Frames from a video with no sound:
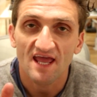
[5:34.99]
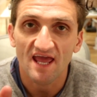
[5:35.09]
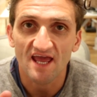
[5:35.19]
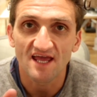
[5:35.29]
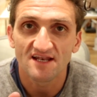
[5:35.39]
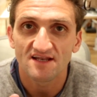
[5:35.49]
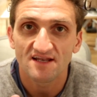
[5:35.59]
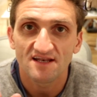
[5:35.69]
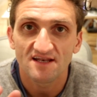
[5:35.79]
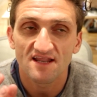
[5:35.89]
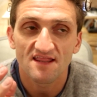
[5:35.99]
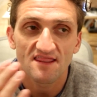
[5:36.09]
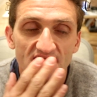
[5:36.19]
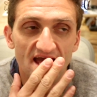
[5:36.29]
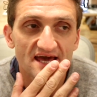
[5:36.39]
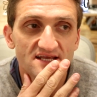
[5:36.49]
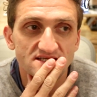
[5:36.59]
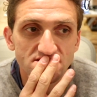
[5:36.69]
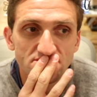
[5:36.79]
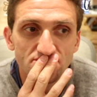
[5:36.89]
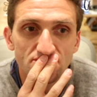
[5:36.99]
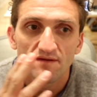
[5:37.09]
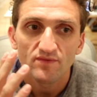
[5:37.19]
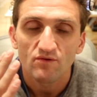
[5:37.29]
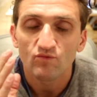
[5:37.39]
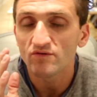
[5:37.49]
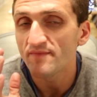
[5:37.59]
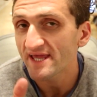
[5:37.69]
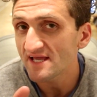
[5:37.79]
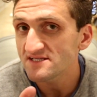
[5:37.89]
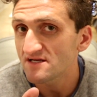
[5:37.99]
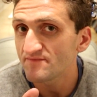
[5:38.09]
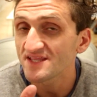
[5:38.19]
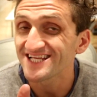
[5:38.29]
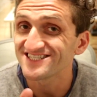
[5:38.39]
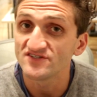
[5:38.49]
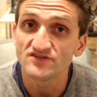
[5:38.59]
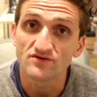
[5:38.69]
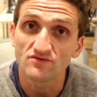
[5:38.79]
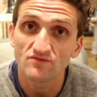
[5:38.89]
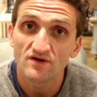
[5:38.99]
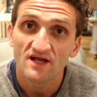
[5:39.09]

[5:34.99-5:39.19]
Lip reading: And that is, we're making something that's new.